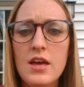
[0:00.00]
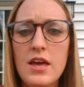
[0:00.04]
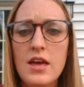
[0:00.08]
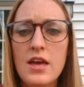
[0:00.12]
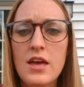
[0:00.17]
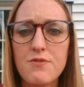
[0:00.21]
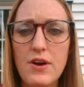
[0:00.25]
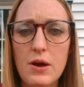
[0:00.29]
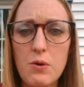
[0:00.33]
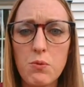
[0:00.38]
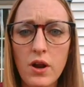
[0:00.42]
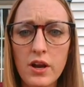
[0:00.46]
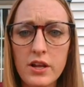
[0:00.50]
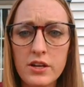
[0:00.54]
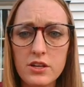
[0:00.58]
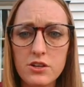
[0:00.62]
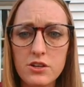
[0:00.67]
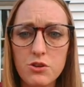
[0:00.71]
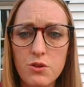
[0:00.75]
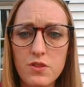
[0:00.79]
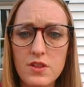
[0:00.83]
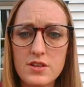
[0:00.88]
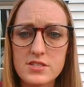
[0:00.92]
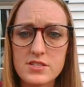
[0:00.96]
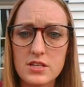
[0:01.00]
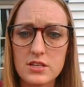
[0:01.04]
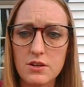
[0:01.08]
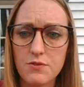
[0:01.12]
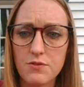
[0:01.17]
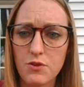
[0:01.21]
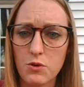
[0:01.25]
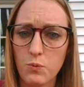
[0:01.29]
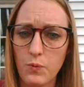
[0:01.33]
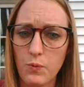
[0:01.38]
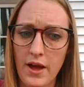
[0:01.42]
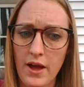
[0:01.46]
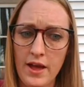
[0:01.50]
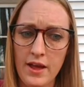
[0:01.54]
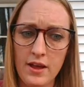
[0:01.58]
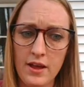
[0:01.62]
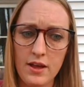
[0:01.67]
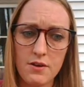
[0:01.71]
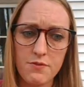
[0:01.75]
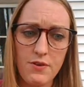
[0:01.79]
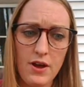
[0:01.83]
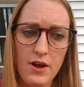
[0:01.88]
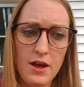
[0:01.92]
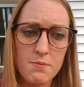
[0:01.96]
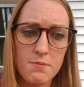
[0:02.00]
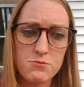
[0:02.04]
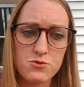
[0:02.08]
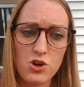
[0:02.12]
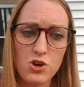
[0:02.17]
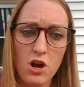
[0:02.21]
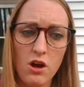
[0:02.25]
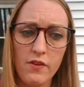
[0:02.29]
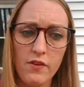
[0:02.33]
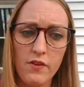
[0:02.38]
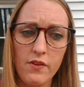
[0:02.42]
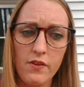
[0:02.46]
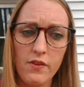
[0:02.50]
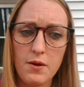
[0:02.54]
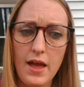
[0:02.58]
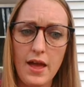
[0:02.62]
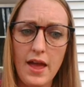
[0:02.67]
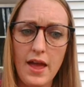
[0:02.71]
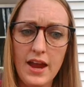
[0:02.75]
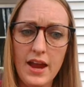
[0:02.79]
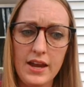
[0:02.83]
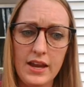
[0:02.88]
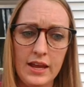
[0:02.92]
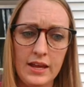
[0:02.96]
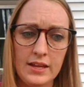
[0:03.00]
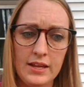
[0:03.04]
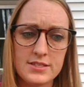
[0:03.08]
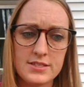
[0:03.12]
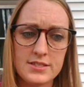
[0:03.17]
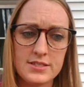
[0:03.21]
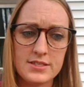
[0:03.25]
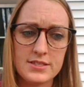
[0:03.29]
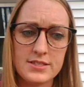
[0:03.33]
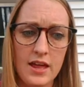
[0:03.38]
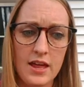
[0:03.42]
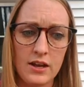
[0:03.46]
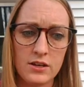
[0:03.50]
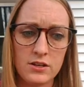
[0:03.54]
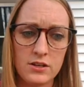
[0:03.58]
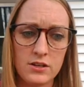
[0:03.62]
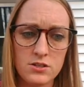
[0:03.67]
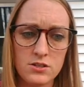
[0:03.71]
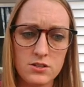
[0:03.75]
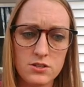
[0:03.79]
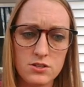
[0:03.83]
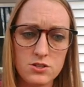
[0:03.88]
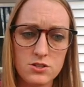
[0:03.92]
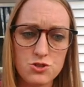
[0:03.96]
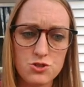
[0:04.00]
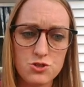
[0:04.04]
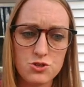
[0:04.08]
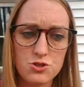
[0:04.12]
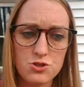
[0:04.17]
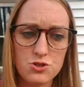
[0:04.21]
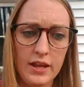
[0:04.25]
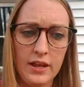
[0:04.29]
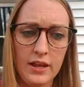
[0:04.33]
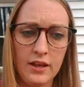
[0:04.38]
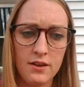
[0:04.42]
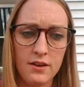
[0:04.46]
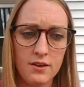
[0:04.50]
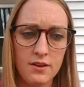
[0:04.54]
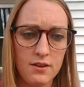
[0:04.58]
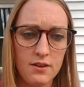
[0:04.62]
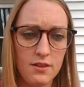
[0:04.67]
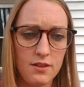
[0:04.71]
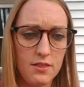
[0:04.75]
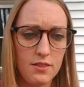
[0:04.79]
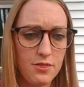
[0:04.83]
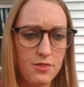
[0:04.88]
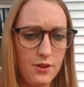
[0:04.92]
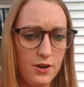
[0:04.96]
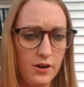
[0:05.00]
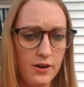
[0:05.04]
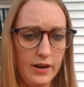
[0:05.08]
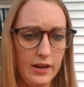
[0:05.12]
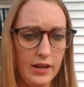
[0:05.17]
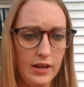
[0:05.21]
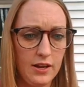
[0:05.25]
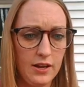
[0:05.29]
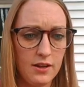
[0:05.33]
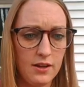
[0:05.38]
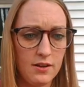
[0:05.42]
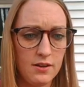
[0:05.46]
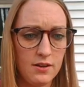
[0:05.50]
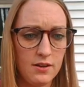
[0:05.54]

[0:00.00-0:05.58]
If I wanted to do this a different way, if I'm drawing 80, 10, 20, 30,